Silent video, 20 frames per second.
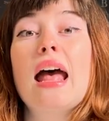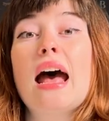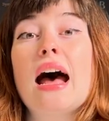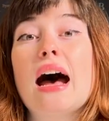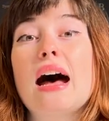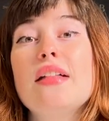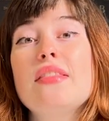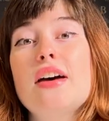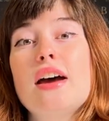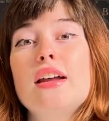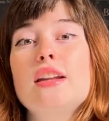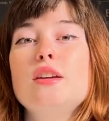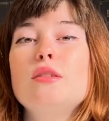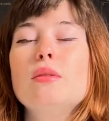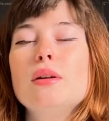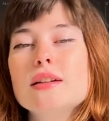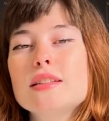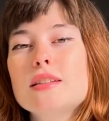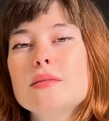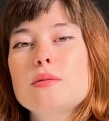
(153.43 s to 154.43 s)
And then you
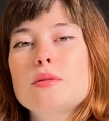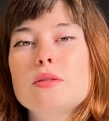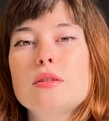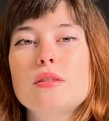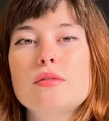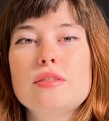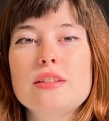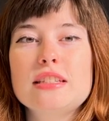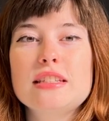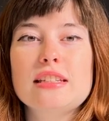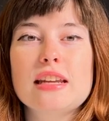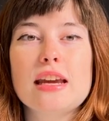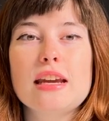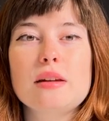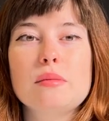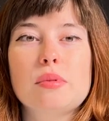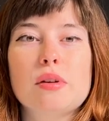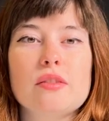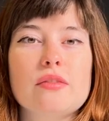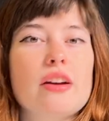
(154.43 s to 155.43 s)
want some sort of
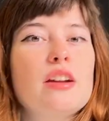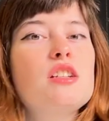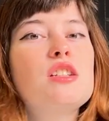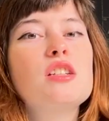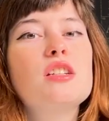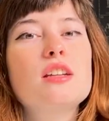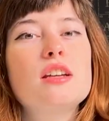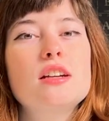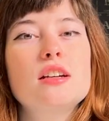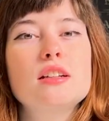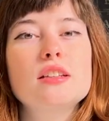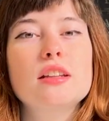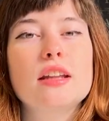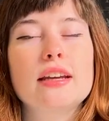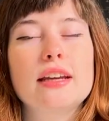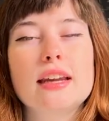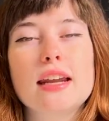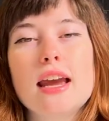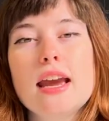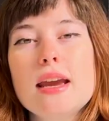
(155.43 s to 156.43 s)
stain prevention gear
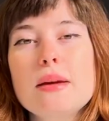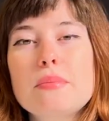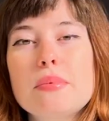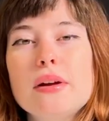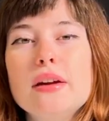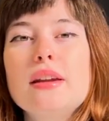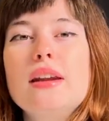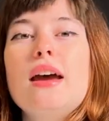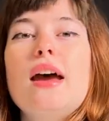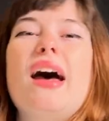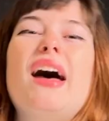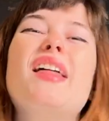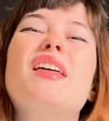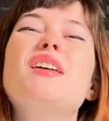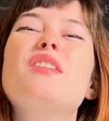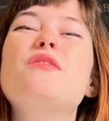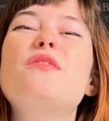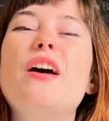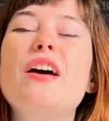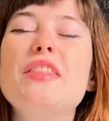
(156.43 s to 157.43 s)
like an apron. And
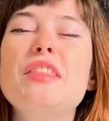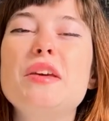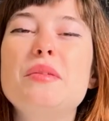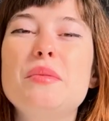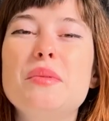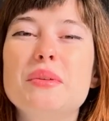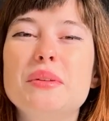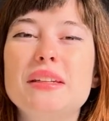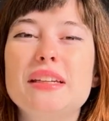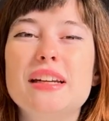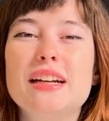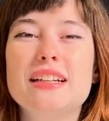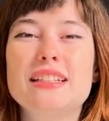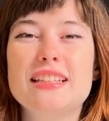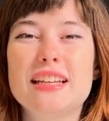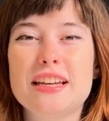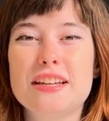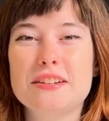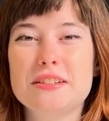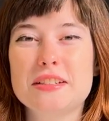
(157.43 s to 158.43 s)
then finally we will need our
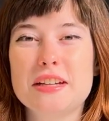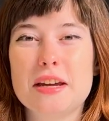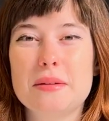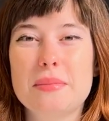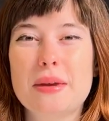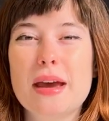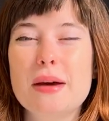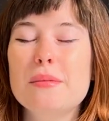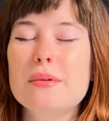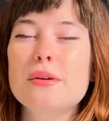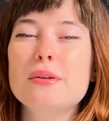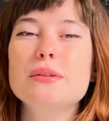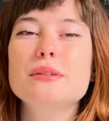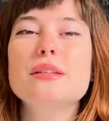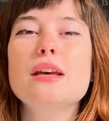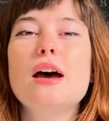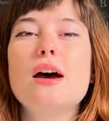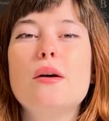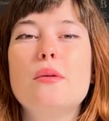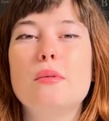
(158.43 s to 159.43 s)
cyanotype
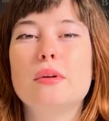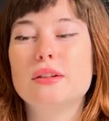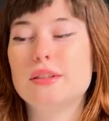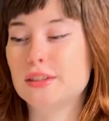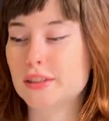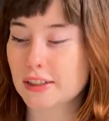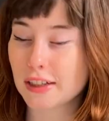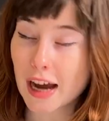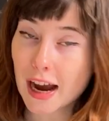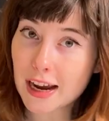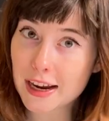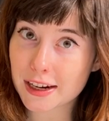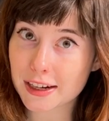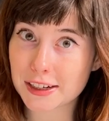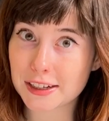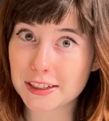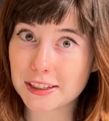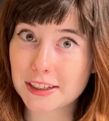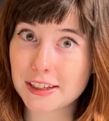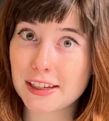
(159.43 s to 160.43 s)
chemicals, which are not
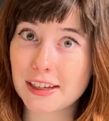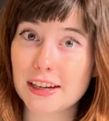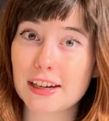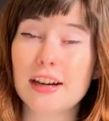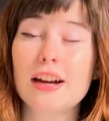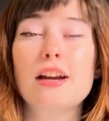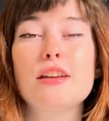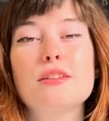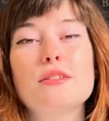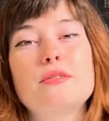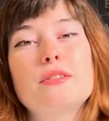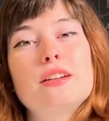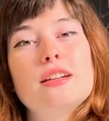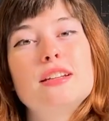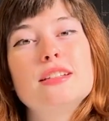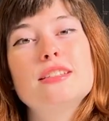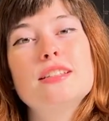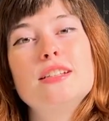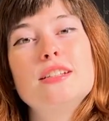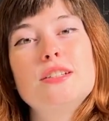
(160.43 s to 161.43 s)
currently here, so we're going
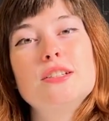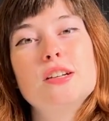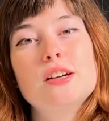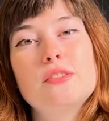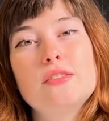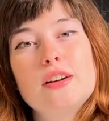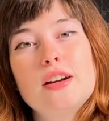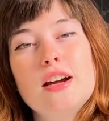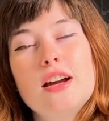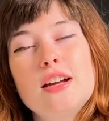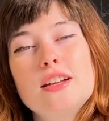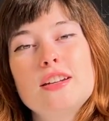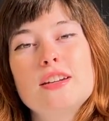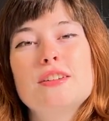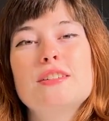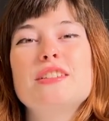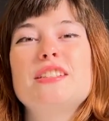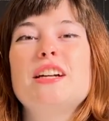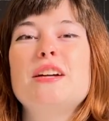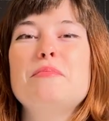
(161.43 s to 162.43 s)
to send you over to
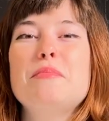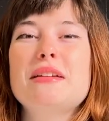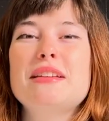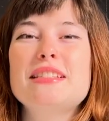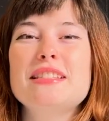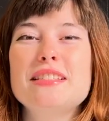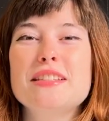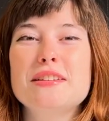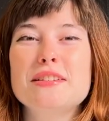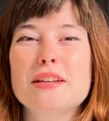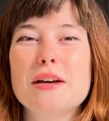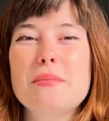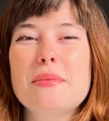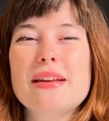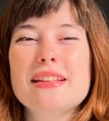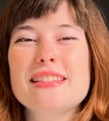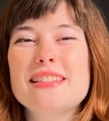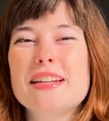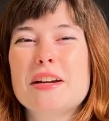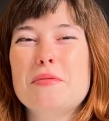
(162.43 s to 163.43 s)
go start mixing those up
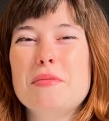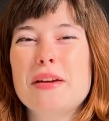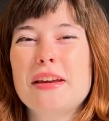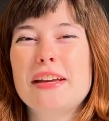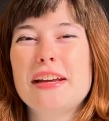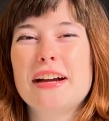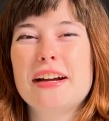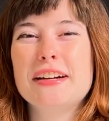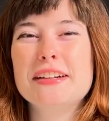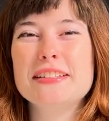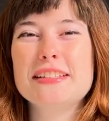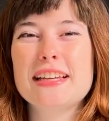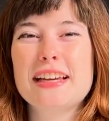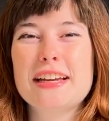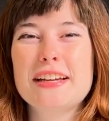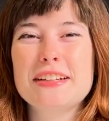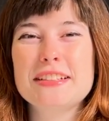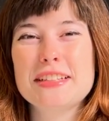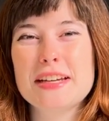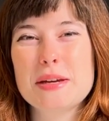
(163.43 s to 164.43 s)
and start making our own
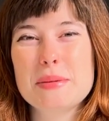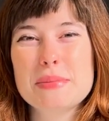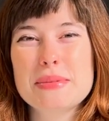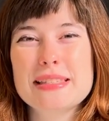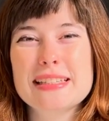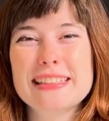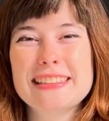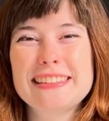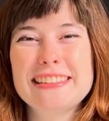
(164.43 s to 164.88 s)
cyanotypes.